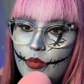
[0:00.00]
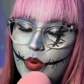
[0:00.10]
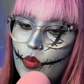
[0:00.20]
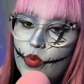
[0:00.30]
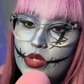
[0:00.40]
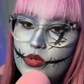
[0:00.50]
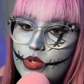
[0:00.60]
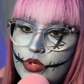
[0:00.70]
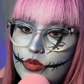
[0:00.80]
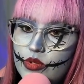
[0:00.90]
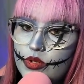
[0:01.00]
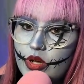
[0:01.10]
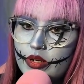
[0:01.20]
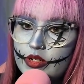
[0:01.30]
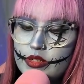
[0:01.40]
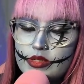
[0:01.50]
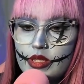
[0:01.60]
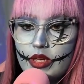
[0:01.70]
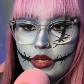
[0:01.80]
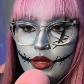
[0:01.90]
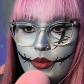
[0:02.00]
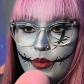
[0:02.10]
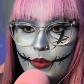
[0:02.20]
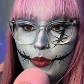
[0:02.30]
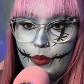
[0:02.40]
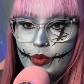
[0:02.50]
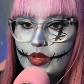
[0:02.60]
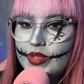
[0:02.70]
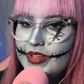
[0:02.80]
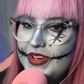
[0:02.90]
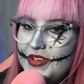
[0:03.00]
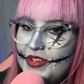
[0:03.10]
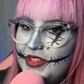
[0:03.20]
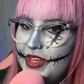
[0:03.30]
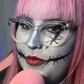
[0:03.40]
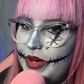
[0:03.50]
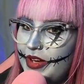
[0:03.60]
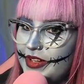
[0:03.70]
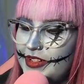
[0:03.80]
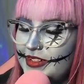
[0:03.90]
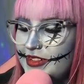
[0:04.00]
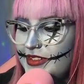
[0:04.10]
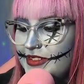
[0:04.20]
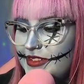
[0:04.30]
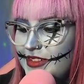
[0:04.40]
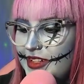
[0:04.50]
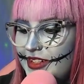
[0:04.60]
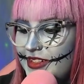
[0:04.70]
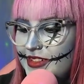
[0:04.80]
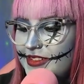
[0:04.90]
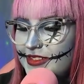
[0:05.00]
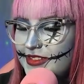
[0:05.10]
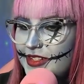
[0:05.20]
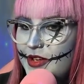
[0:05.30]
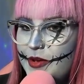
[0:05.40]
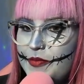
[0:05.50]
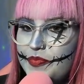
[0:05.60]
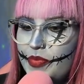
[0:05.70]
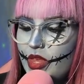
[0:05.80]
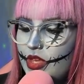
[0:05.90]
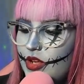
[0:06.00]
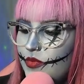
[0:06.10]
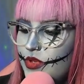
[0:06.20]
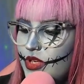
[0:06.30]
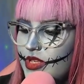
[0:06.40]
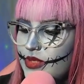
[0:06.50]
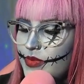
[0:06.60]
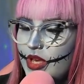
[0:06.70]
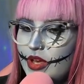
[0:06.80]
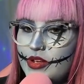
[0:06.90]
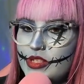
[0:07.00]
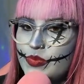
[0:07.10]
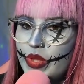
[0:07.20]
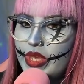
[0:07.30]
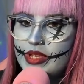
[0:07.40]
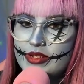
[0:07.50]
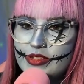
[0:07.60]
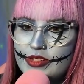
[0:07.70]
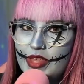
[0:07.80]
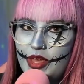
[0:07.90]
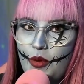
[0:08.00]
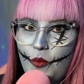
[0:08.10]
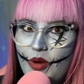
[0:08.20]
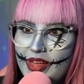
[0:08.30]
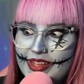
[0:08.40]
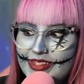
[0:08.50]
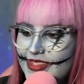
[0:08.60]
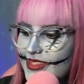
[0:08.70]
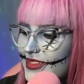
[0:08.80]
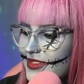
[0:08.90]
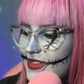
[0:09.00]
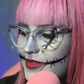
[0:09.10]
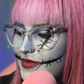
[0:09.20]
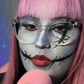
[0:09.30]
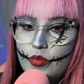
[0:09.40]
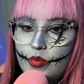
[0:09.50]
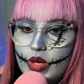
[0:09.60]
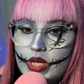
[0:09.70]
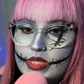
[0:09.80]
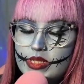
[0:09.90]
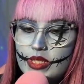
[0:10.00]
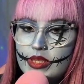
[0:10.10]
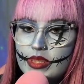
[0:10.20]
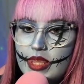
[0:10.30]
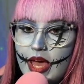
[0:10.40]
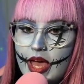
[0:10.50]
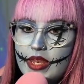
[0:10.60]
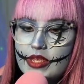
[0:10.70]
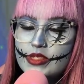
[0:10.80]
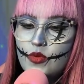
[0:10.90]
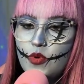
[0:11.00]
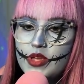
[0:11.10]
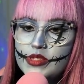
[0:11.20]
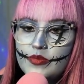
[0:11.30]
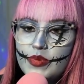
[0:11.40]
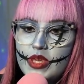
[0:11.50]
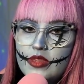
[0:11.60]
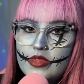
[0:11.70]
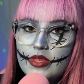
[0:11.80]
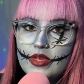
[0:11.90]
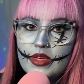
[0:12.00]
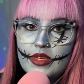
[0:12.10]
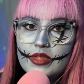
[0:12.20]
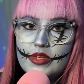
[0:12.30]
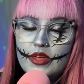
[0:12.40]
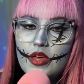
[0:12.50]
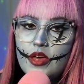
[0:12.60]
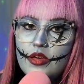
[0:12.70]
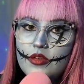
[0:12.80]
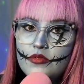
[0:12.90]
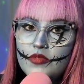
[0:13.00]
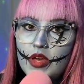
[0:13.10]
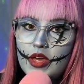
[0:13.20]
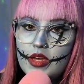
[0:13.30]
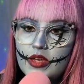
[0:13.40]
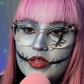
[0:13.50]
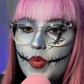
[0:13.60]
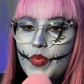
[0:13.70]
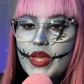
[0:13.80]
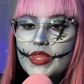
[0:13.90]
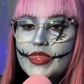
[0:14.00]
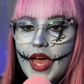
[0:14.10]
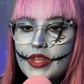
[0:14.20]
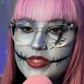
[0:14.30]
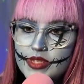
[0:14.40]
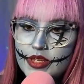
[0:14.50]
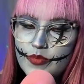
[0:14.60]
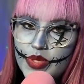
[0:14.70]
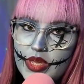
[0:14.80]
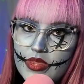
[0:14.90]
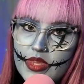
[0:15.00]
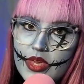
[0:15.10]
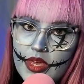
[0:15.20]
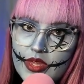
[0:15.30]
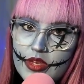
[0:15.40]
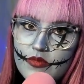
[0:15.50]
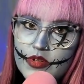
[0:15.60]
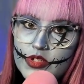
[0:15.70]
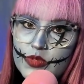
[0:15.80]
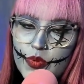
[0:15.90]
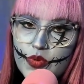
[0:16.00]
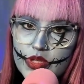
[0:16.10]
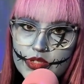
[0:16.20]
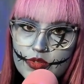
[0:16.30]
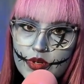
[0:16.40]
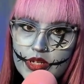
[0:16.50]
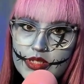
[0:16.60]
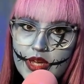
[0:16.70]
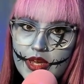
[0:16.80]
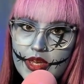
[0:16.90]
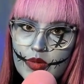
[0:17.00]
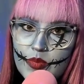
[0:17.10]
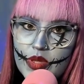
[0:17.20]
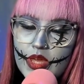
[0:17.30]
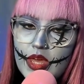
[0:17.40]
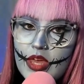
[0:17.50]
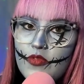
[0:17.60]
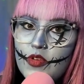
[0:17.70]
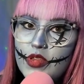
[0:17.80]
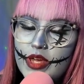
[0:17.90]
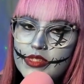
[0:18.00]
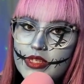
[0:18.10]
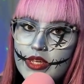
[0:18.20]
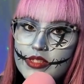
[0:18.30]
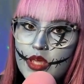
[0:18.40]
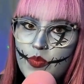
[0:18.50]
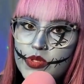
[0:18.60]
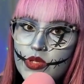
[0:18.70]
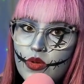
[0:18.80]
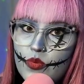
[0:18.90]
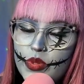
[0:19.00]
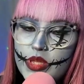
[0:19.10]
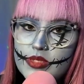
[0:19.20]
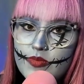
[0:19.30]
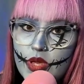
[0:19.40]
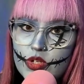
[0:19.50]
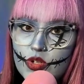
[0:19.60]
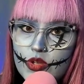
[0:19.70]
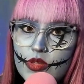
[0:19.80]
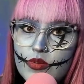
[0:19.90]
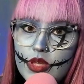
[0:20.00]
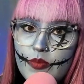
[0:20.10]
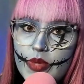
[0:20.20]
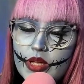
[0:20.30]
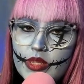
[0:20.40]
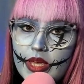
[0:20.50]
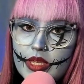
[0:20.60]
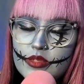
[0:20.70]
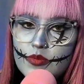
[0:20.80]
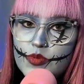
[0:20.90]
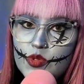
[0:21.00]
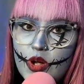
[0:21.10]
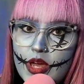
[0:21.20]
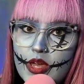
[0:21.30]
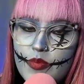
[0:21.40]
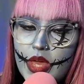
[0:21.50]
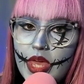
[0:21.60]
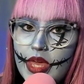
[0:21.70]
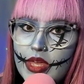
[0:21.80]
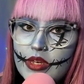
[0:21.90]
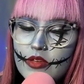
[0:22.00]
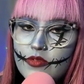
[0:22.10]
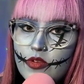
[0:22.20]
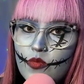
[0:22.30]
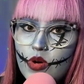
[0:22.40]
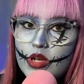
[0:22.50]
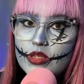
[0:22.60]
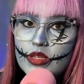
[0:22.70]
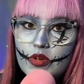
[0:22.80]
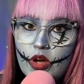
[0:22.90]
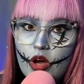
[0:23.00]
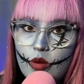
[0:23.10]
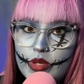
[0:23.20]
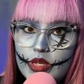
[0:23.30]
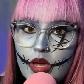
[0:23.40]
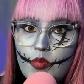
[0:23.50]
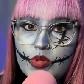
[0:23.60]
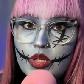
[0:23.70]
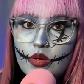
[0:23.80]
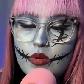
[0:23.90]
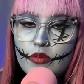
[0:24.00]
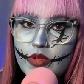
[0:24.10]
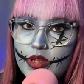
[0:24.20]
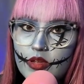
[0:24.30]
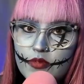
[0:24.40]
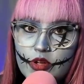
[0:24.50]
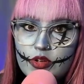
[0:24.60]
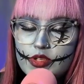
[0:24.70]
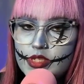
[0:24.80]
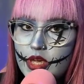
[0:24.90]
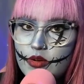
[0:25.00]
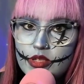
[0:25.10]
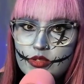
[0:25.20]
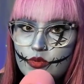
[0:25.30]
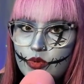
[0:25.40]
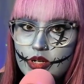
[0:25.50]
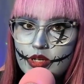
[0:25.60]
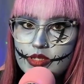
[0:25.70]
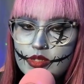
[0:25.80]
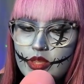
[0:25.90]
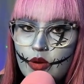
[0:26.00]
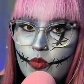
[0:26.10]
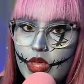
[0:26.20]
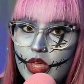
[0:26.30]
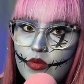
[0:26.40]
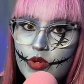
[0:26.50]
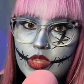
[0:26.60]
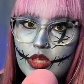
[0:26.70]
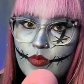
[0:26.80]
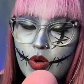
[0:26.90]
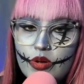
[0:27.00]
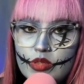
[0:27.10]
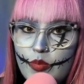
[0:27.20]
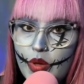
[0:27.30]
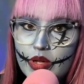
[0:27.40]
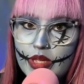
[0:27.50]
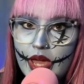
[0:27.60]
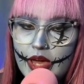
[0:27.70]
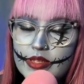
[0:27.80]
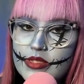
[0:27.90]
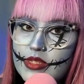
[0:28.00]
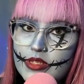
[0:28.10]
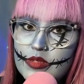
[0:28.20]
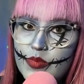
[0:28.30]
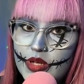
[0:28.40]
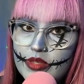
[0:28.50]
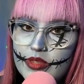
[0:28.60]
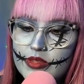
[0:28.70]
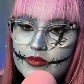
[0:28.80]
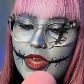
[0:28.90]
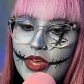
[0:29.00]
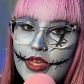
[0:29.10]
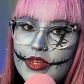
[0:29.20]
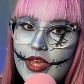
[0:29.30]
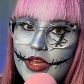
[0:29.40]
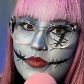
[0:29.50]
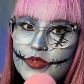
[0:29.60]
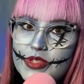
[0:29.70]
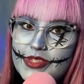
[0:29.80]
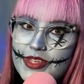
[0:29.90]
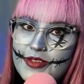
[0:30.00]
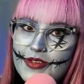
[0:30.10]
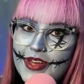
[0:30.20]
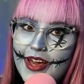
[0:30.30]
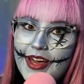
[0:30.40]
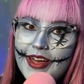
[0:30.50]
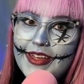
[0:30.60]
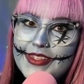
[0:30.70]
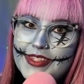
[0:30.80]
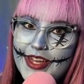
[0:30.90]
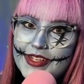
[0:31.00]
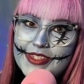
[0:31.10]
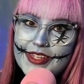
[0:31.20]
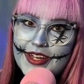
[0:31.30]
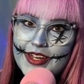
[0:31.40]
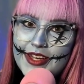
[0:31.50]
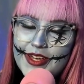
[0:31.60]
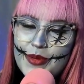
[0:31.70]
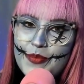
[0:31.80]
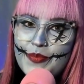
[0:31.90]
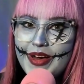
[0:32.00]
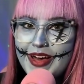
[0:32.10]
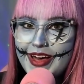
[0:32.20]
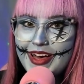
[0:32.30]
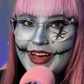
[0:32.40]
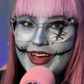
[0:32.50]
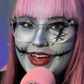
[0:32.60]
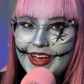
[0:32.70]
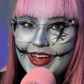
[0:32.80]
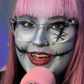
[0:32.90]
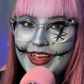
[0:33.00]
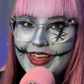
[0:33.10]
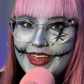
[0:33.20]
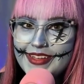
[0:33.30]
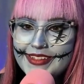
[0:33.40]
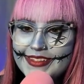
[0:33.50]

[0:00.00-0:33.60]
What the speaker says: But when you do, you're kind of just like, oh, you're like, wow, I didn't know. Okay. When you get something unexplained, it's like, what? But that is going to be the end of But that is going to be the end of our spooky story time. If you like today's episode, please make sure that you give me a like and subscribe. And if you want, leave a comment down below of any of your scary stories so that we can read them on the podcast this month. And I will see you guys next time. Bye.